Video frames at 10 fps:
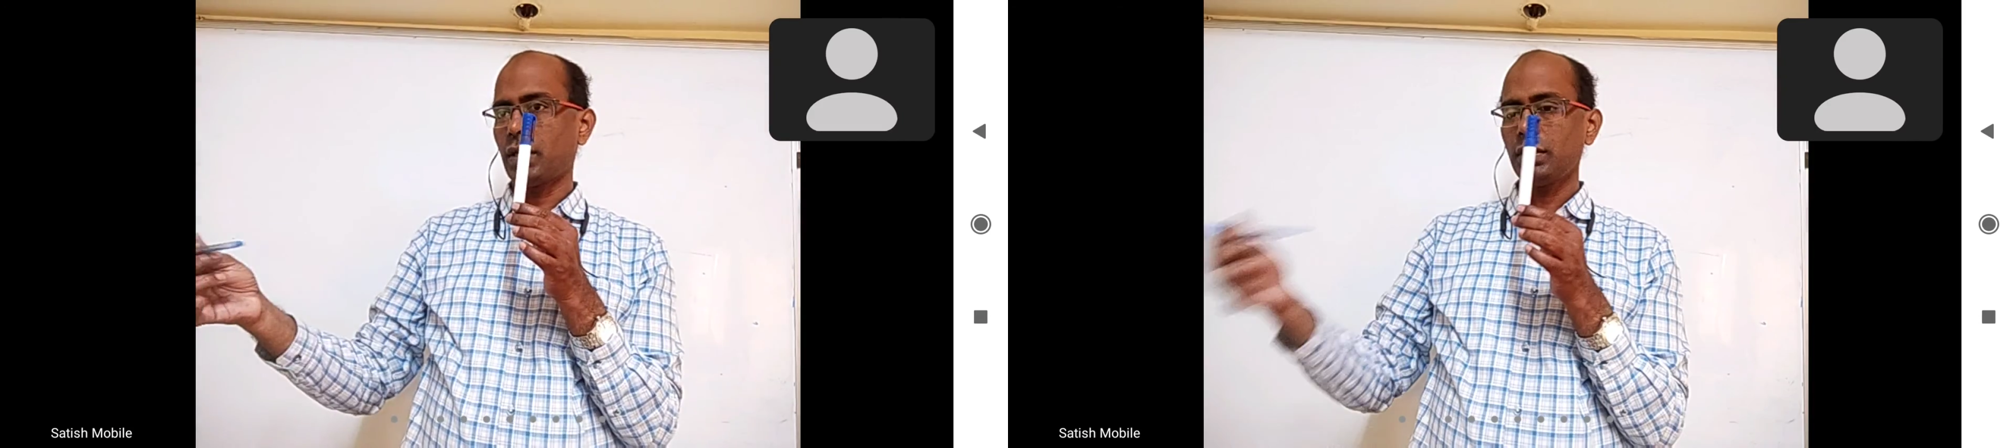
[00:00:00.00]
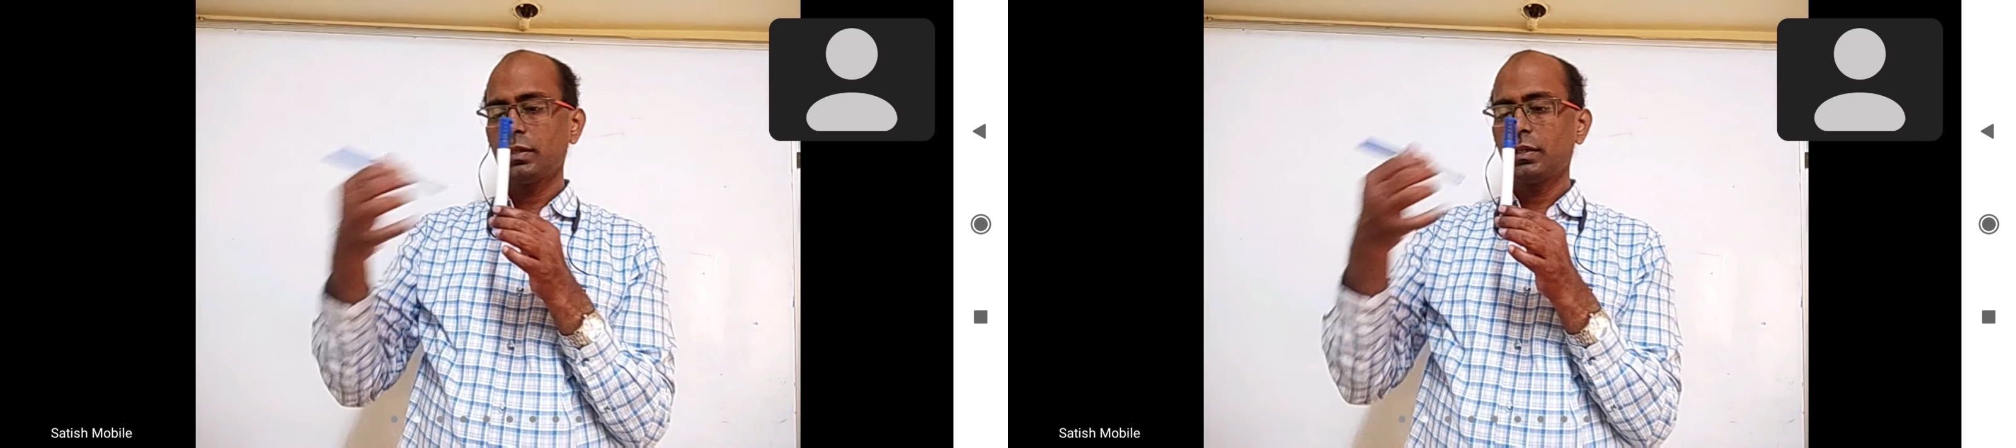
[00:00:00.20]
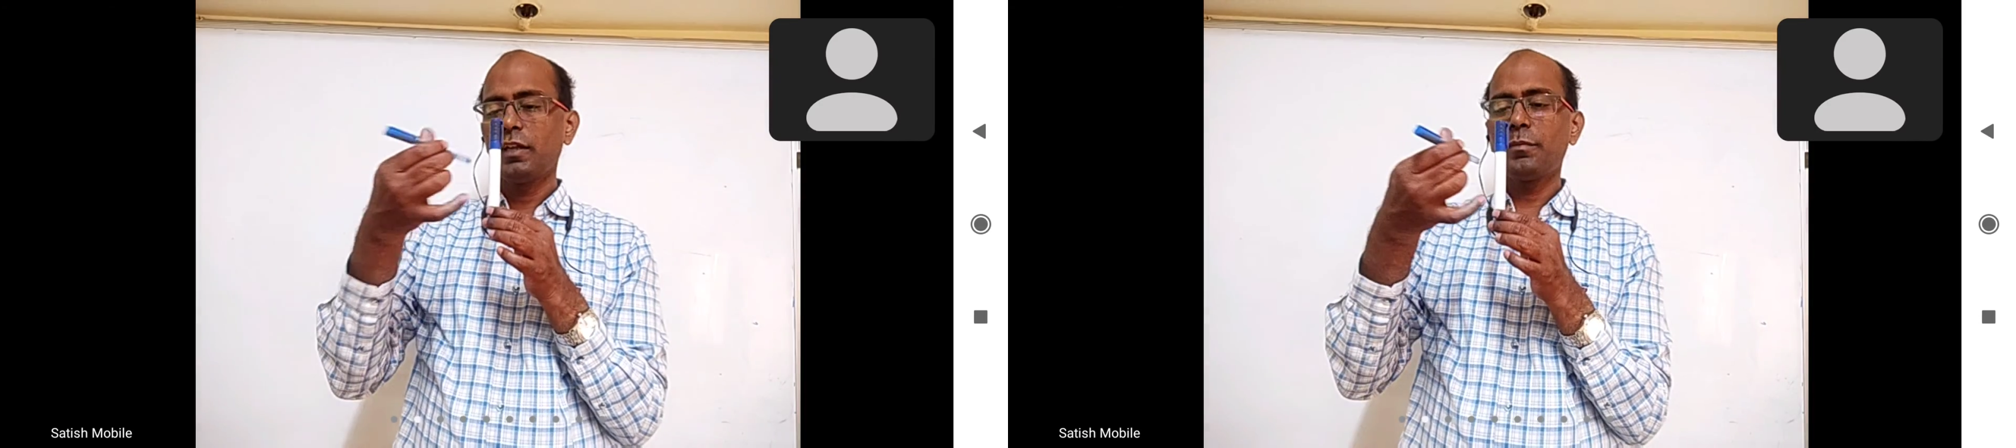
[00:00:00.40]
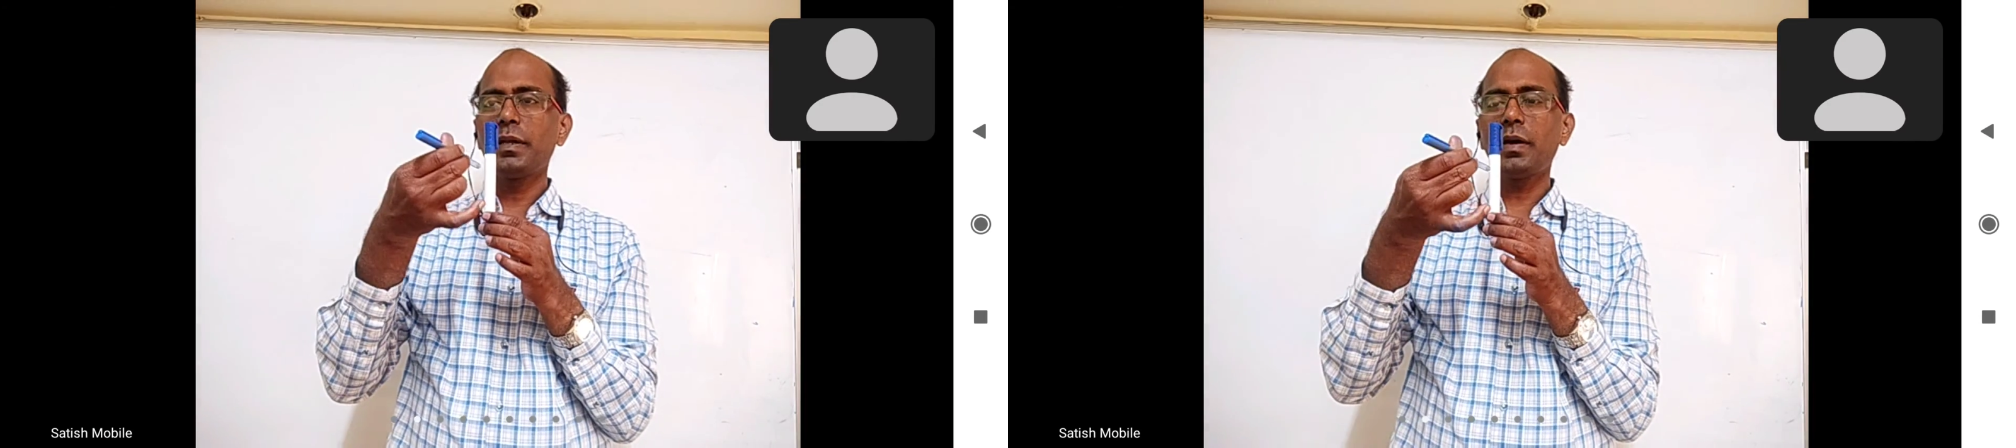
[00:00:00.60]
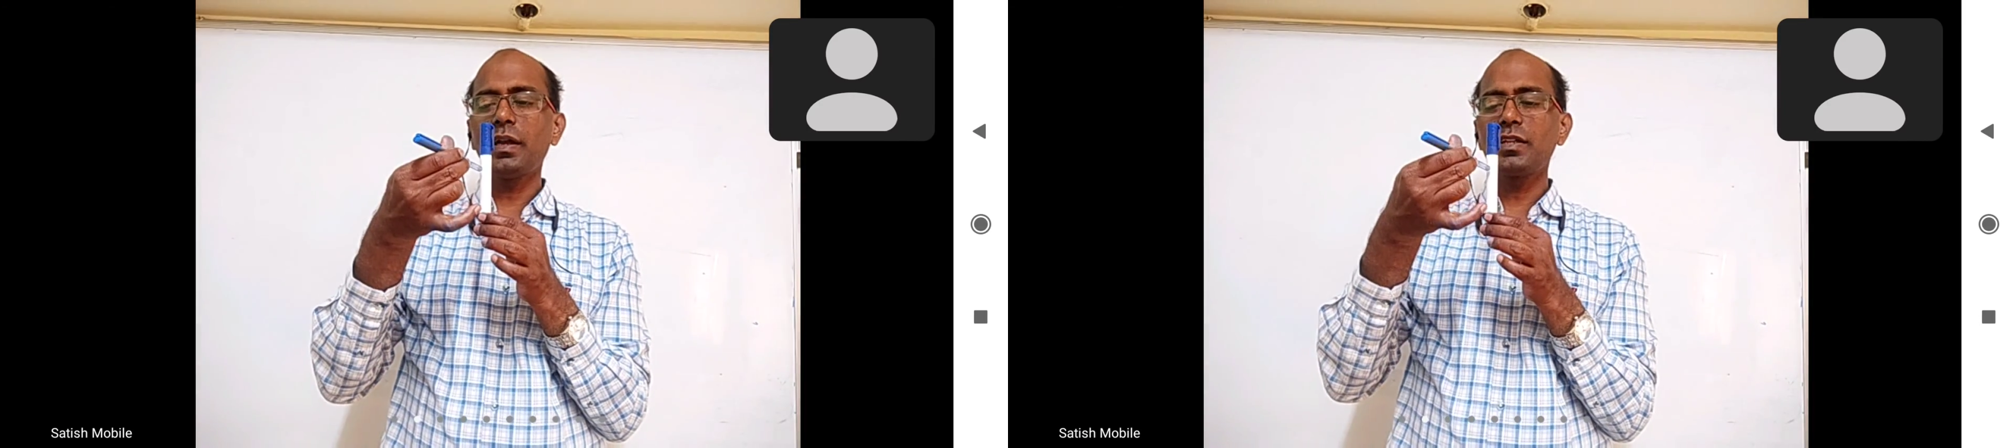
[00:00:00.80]
If B bar
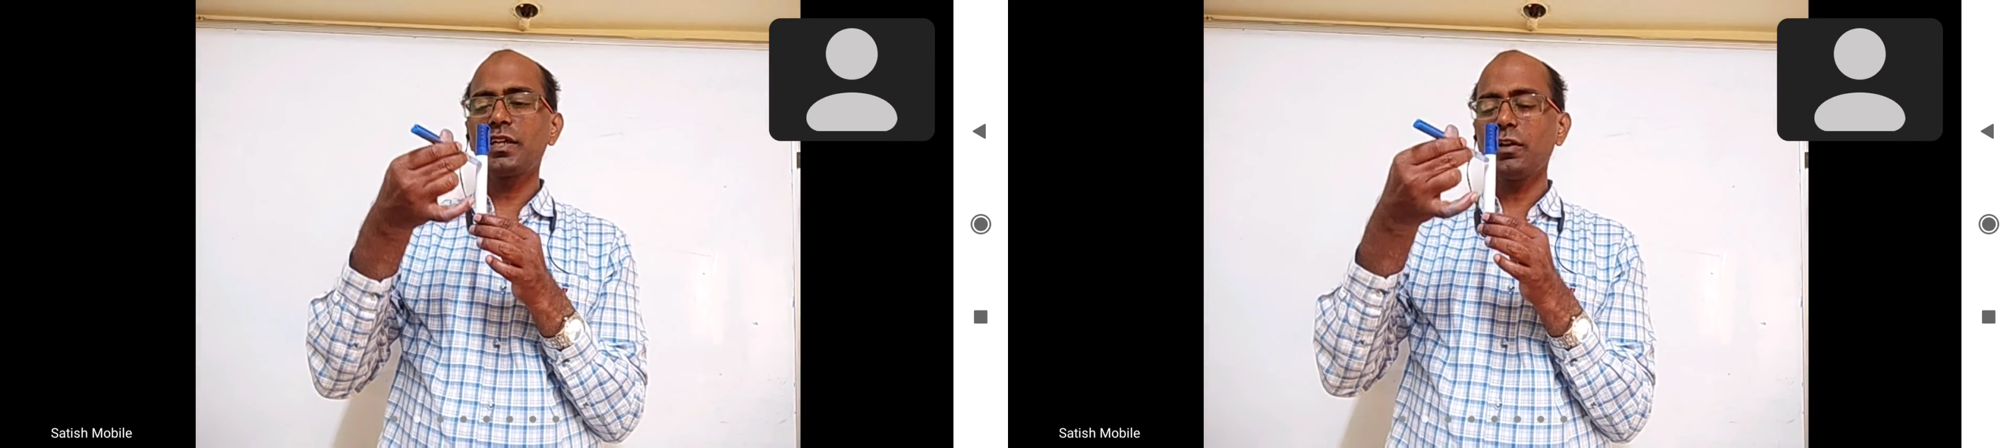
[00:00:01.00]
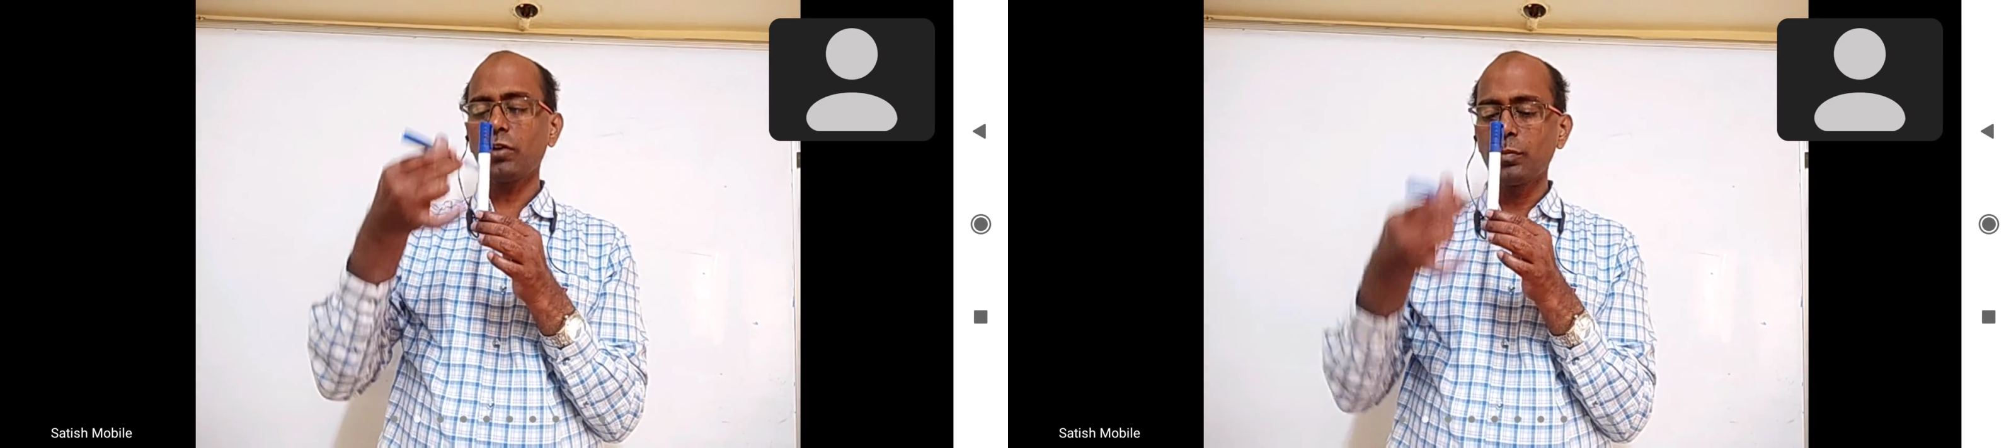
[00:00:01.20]
is here, you can move it